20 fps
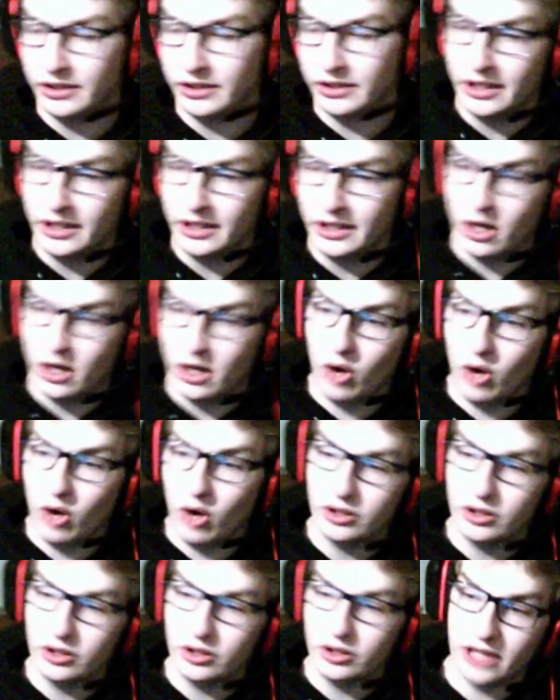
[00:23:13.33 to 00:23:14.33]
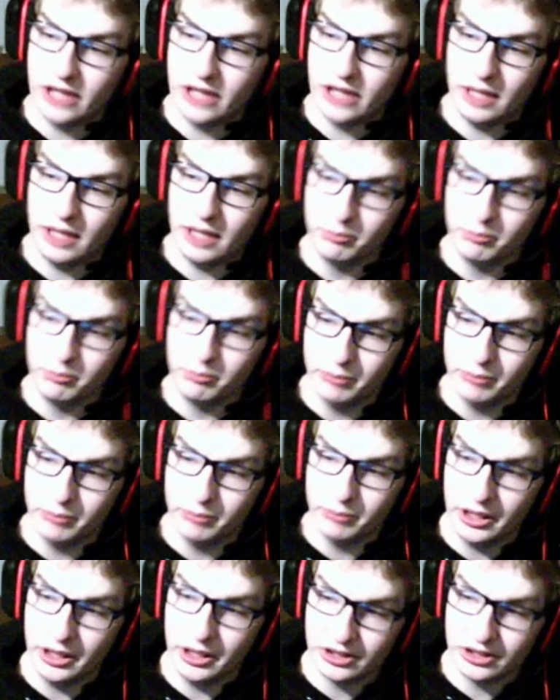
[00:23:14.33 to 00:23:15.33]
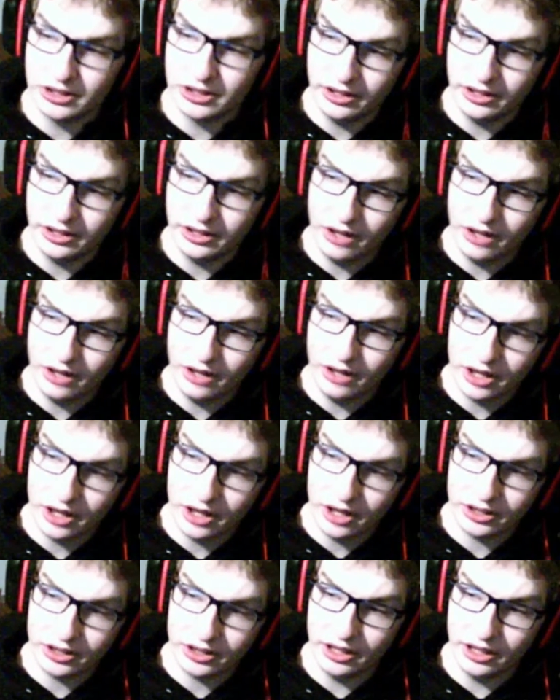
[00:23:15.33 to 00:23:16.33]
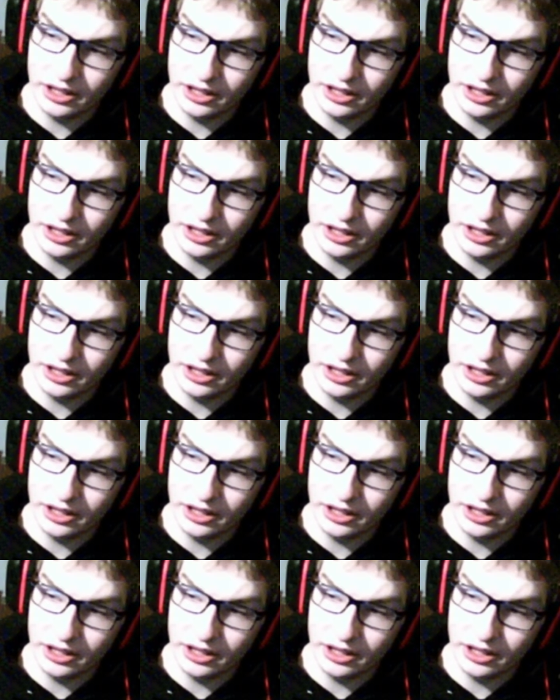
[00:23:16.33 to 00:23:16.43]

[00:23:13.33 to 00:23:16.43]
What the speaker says: All the time, but it's not enough.